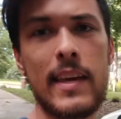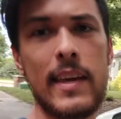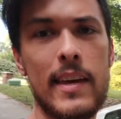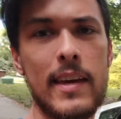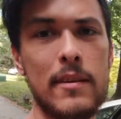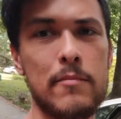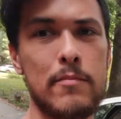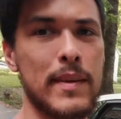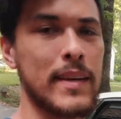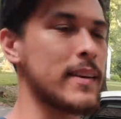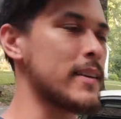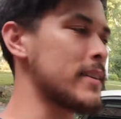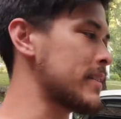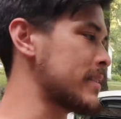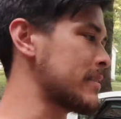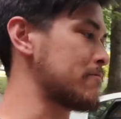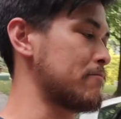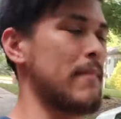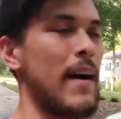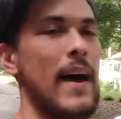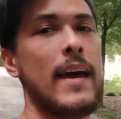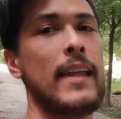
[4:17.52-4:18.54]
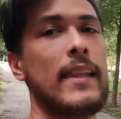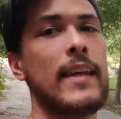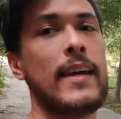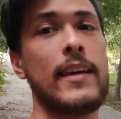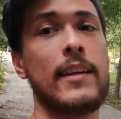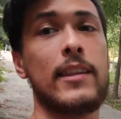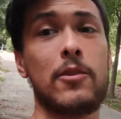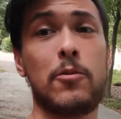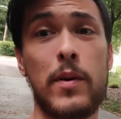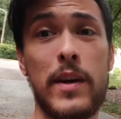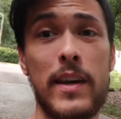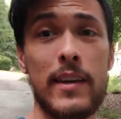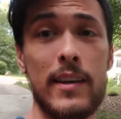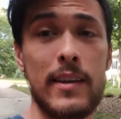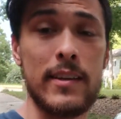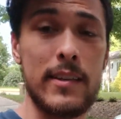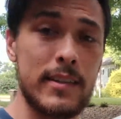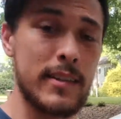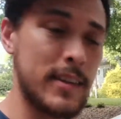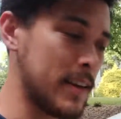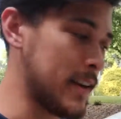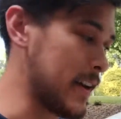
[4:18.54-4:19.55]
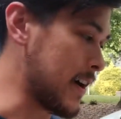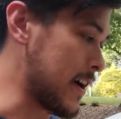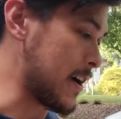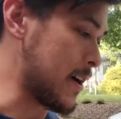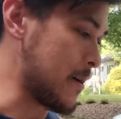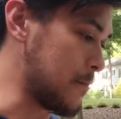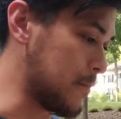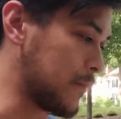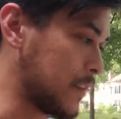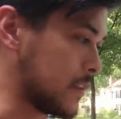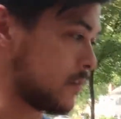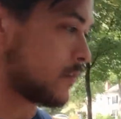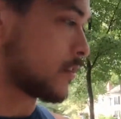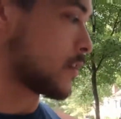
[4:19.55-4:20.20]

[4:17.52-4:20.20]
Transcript: yet because I like it the way it is. You